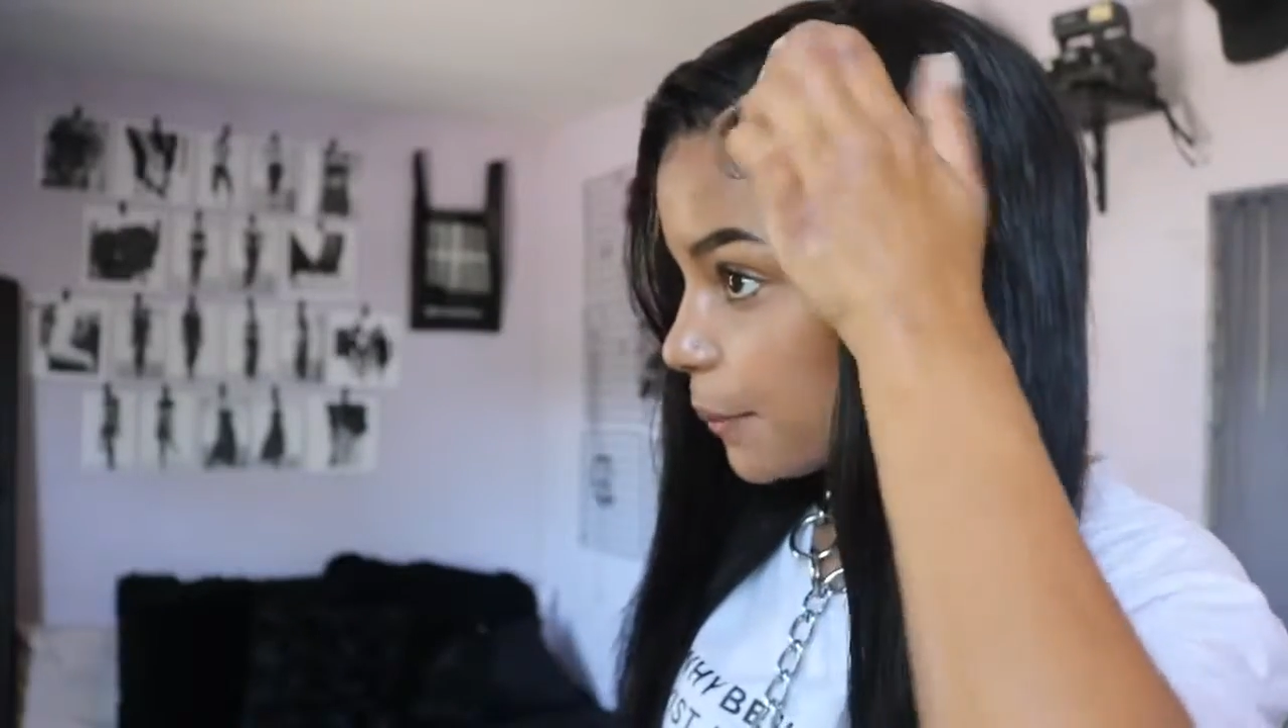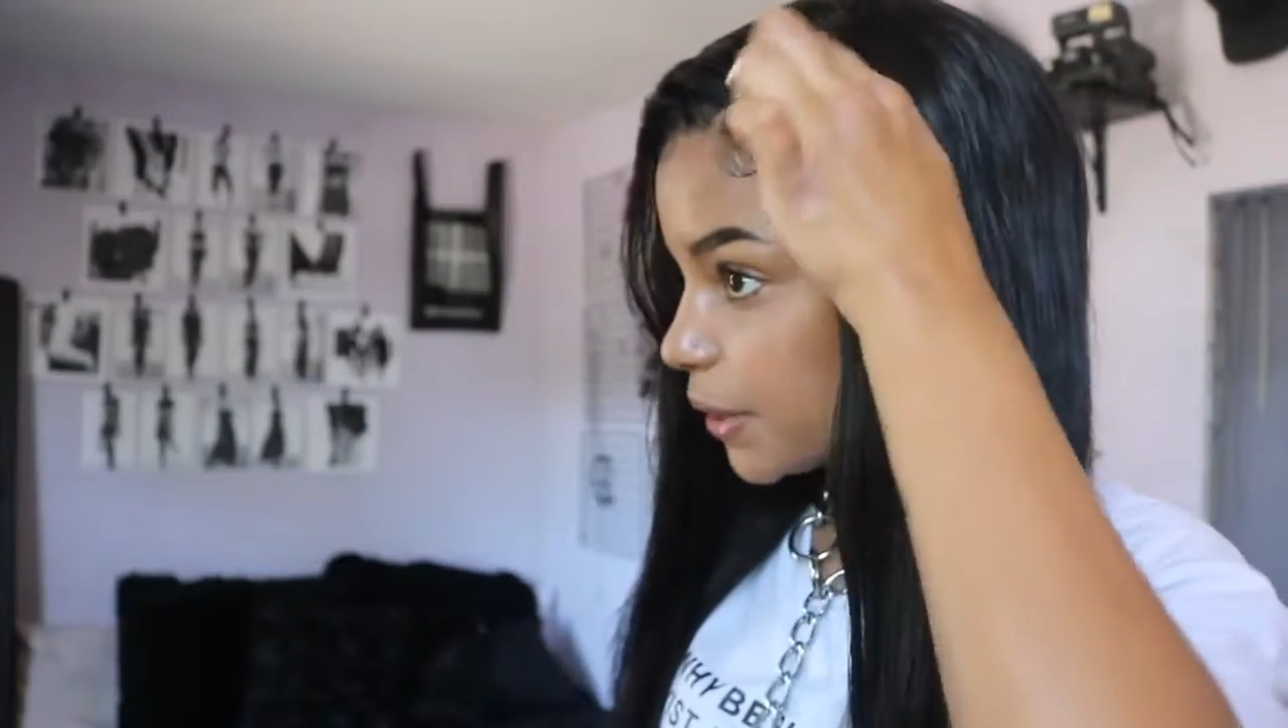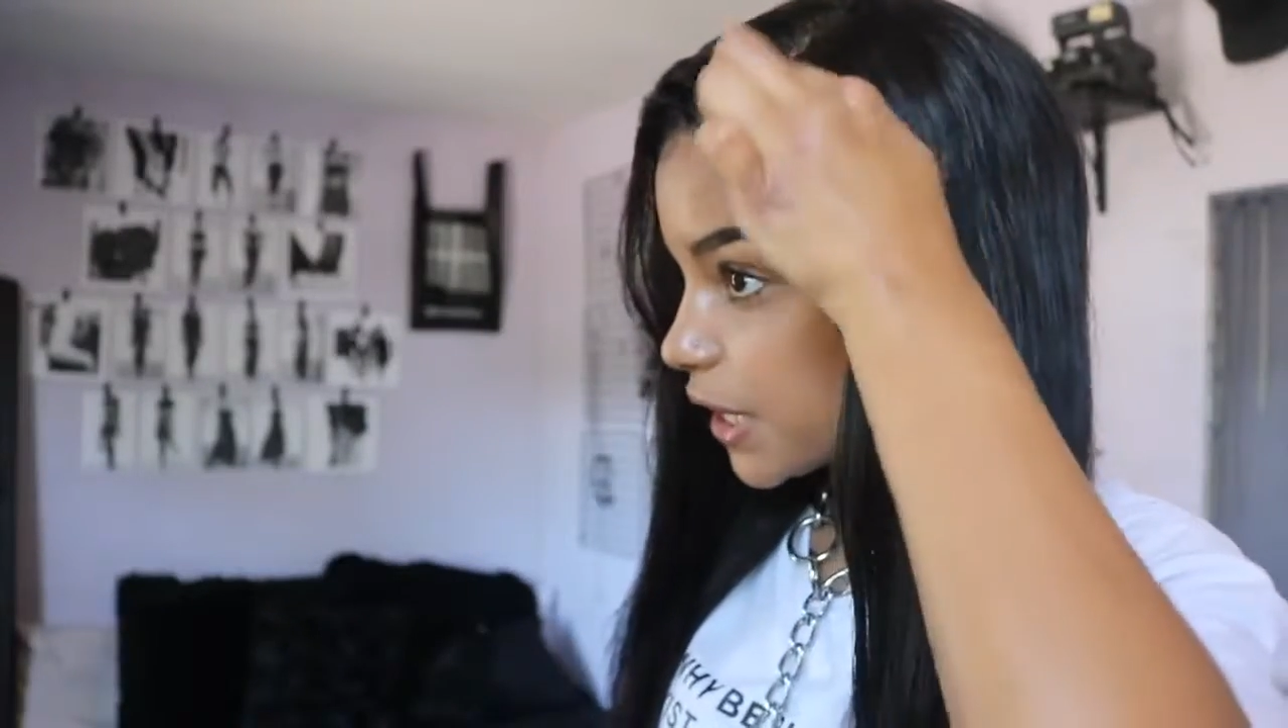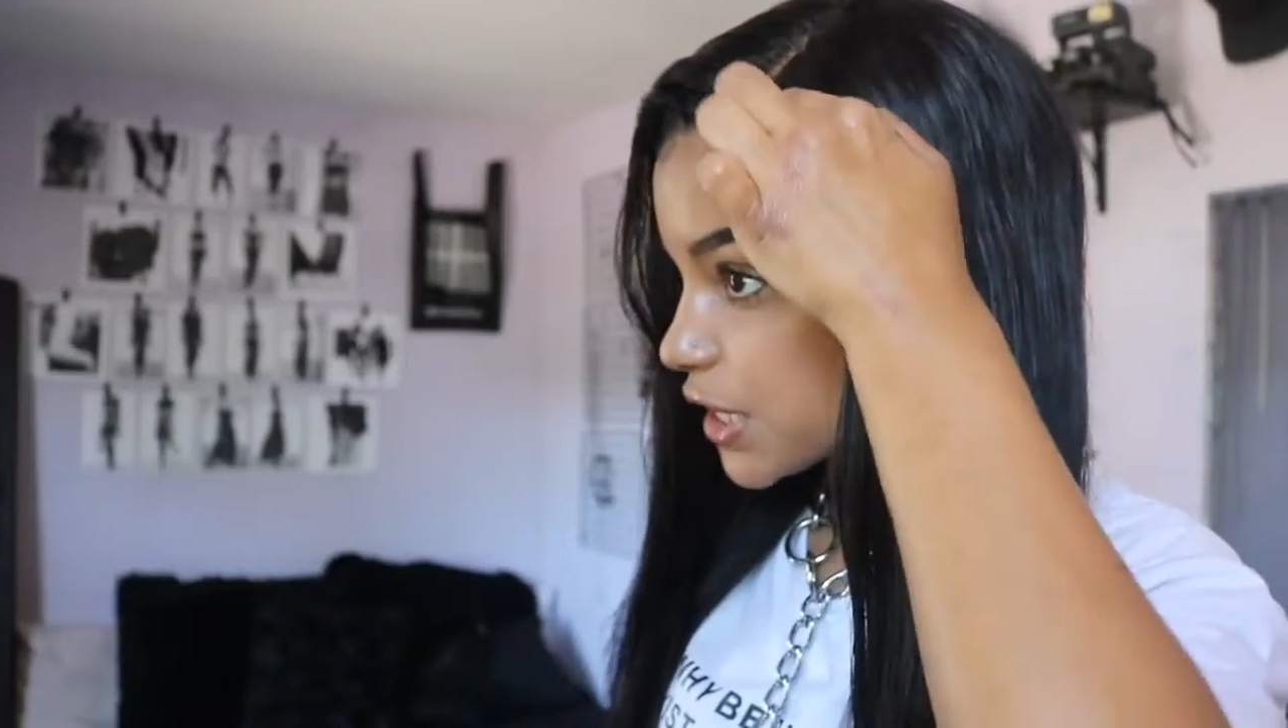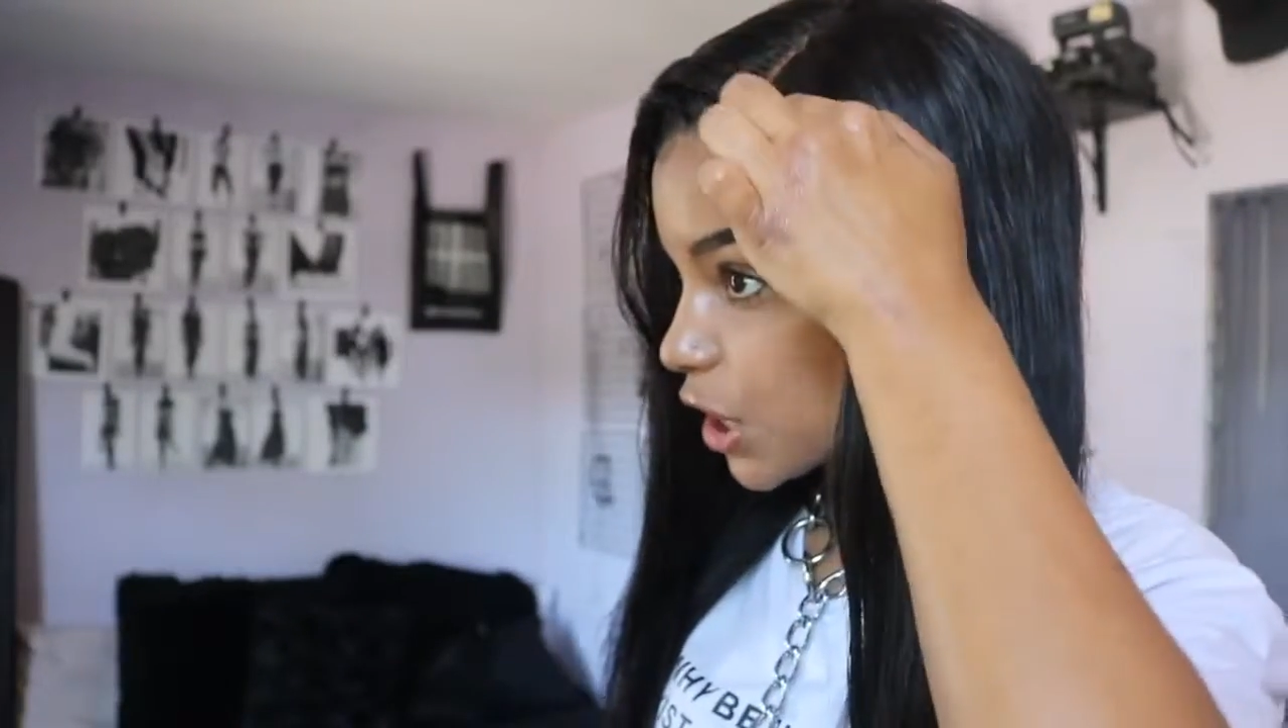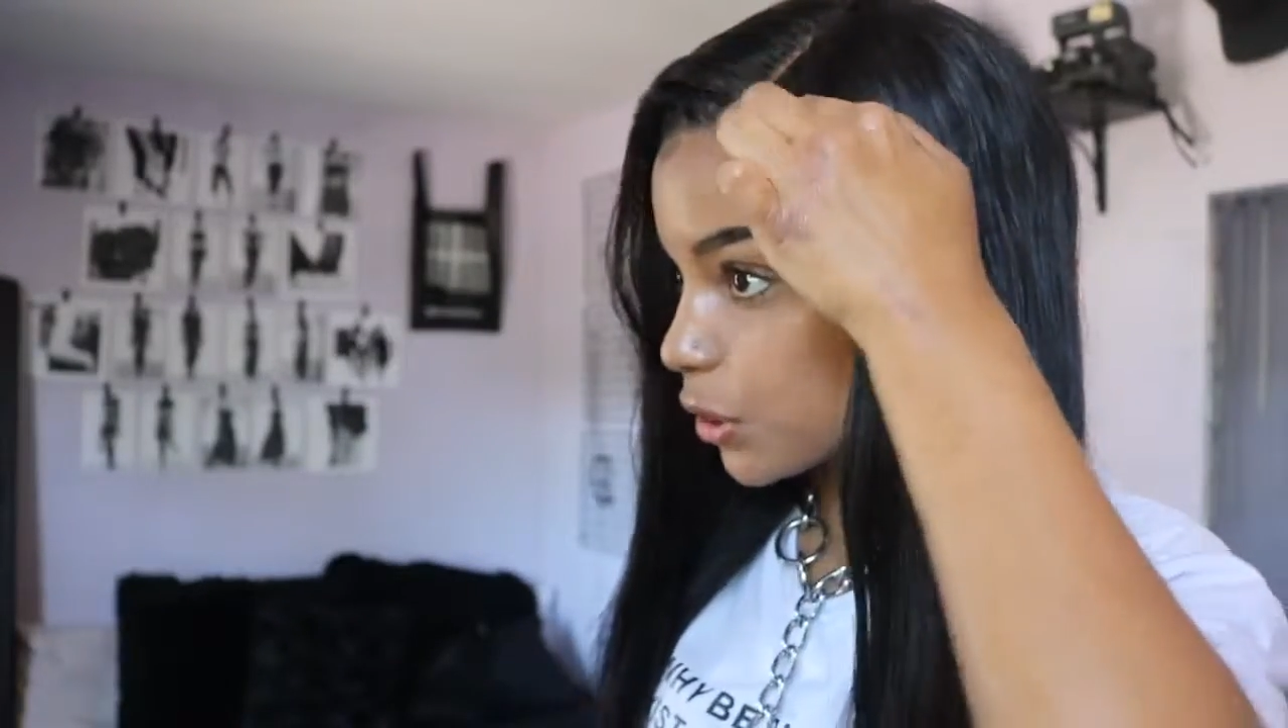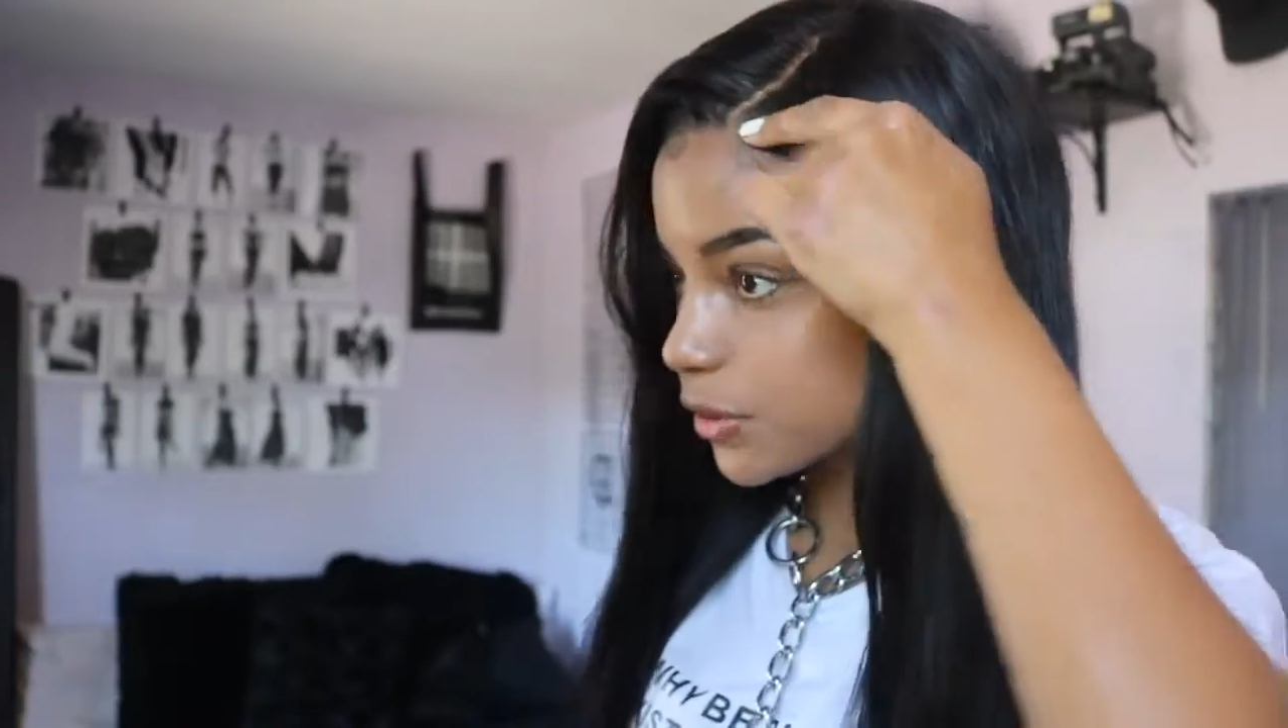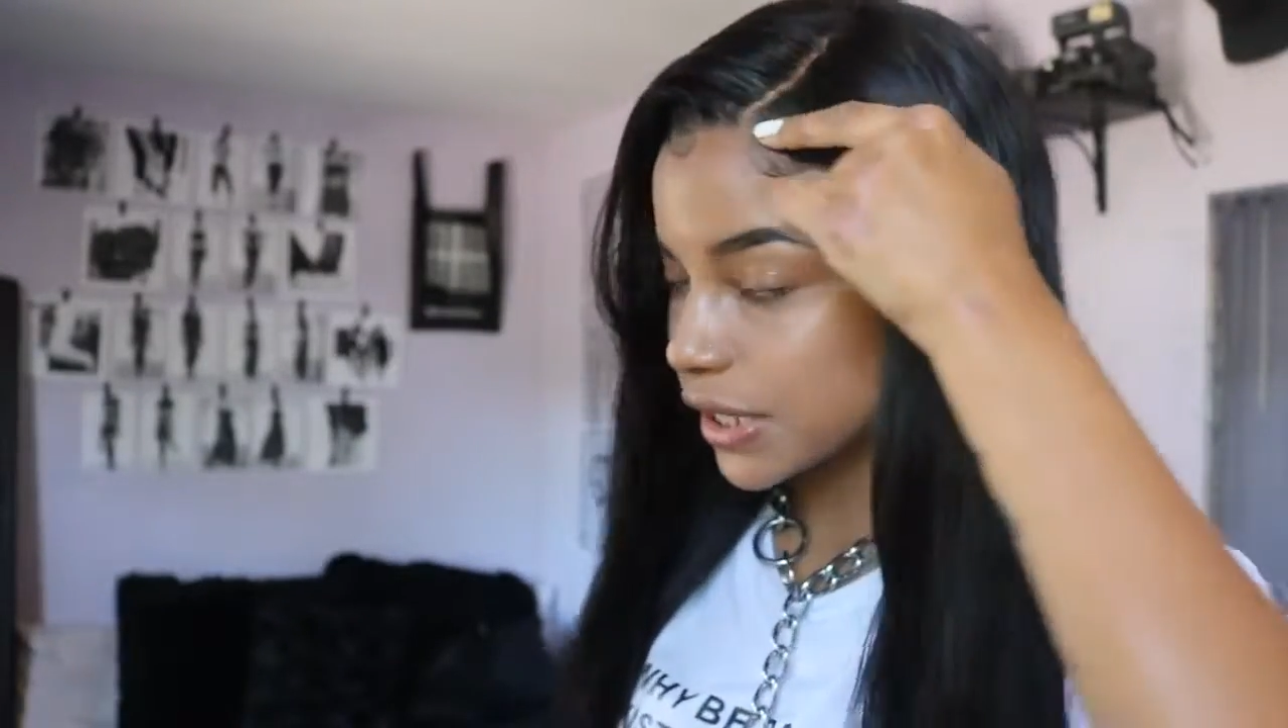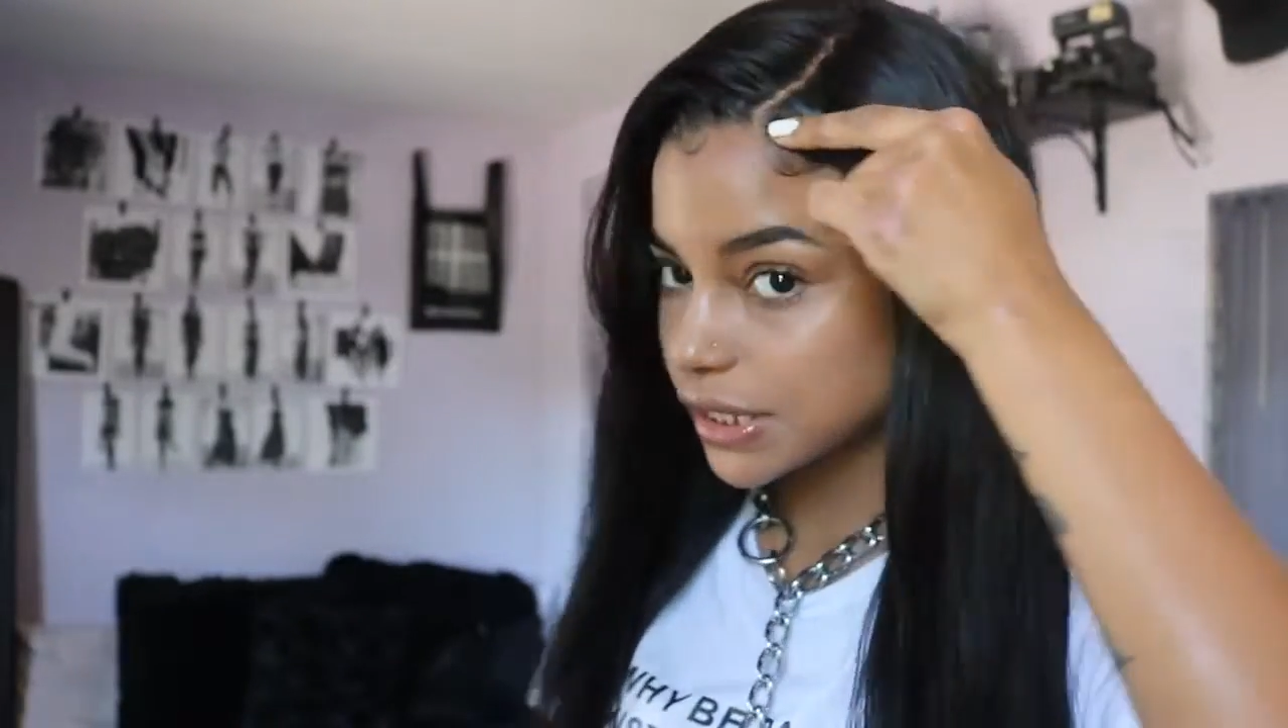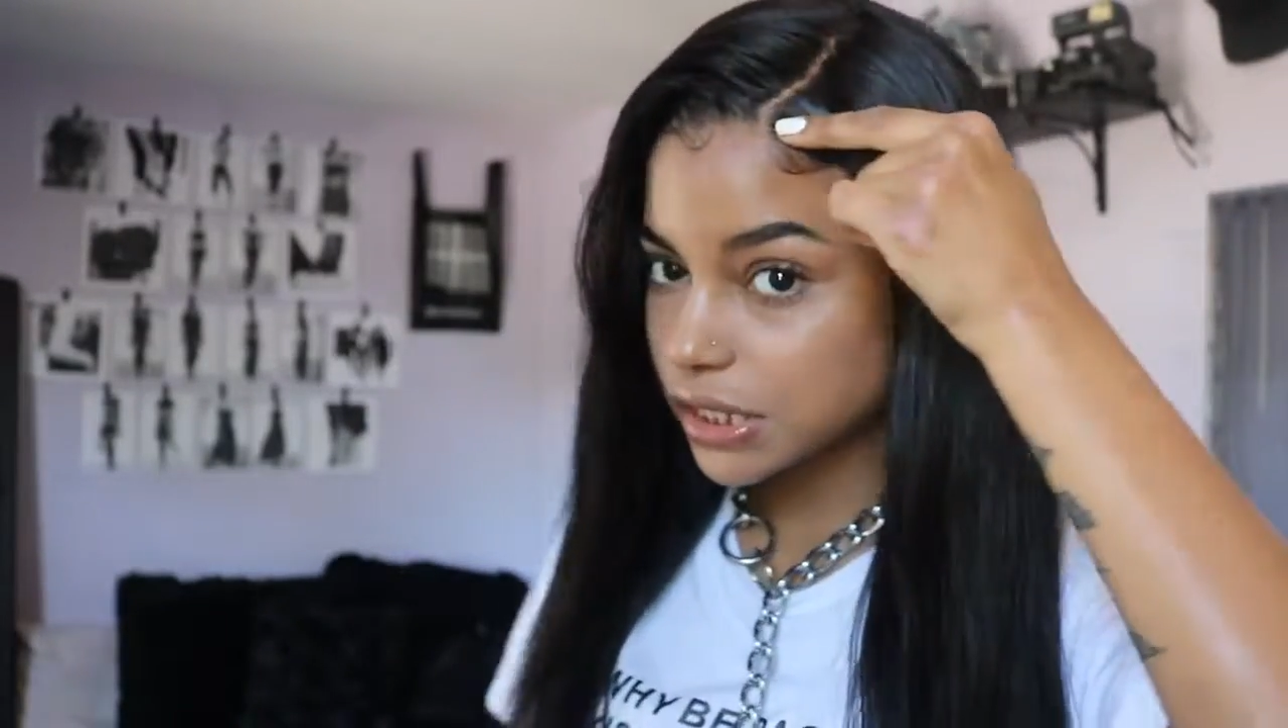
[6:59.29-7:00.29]
because it
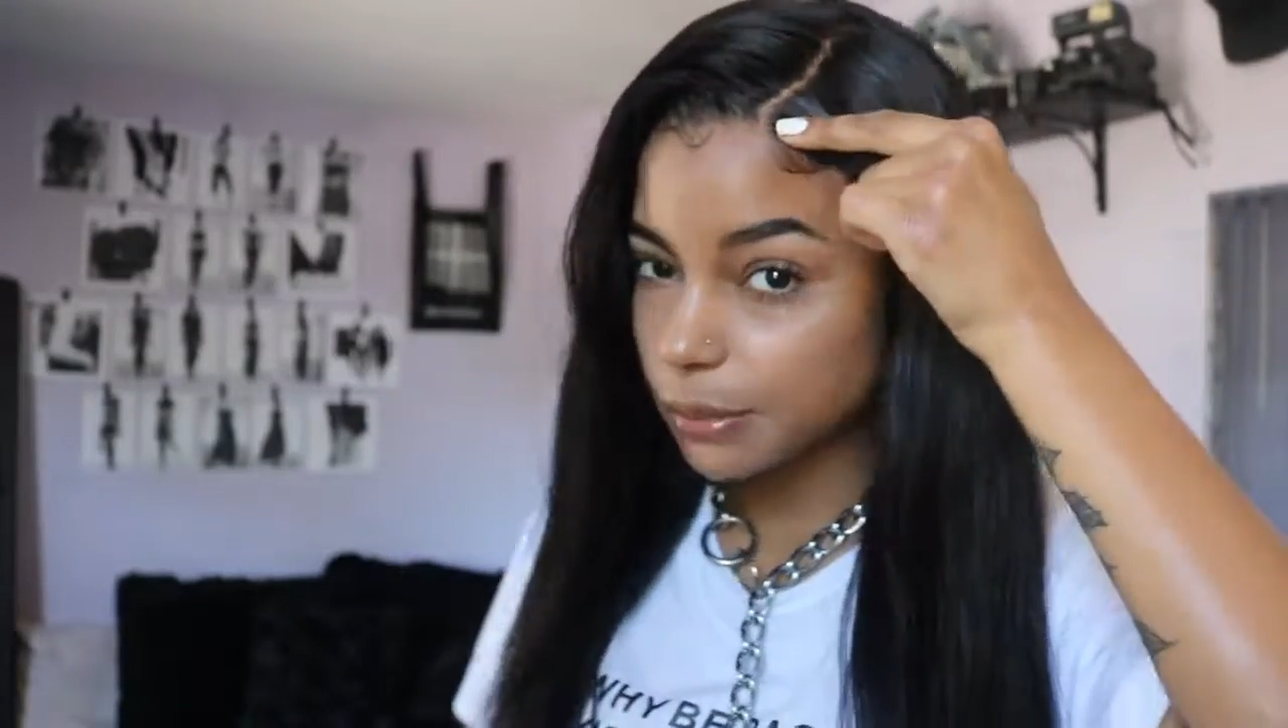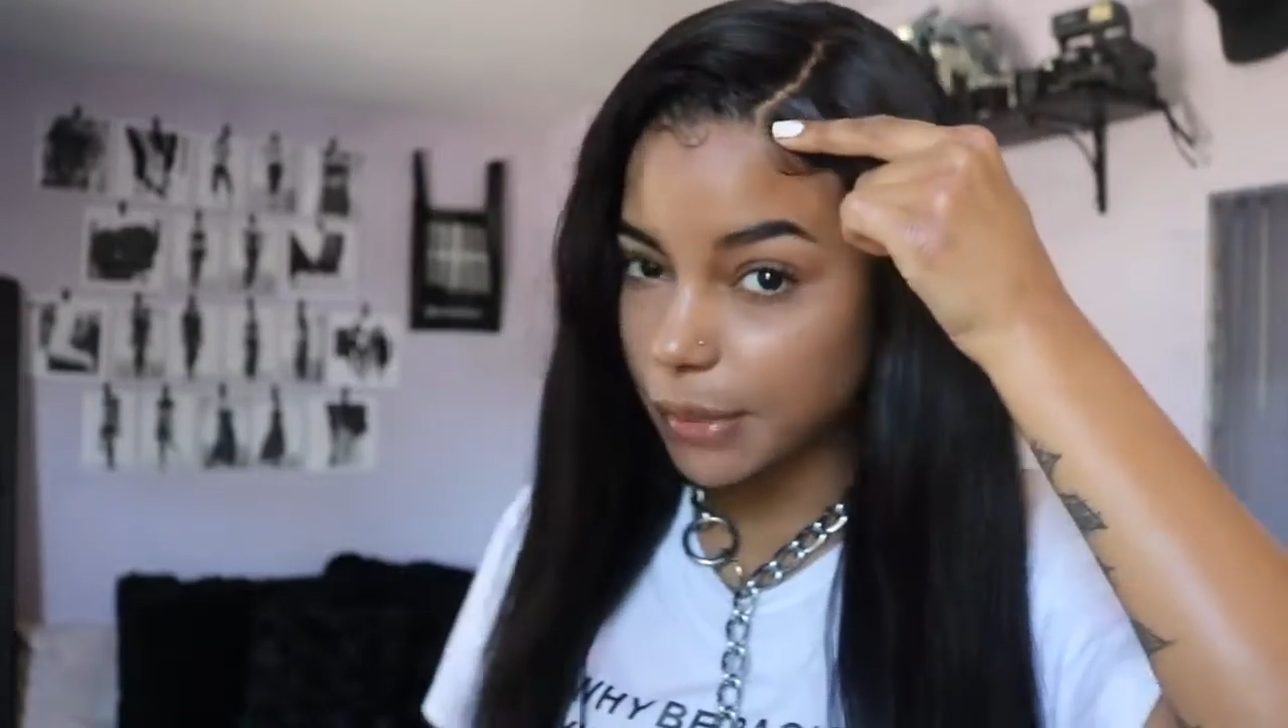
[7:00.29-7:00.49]
goes into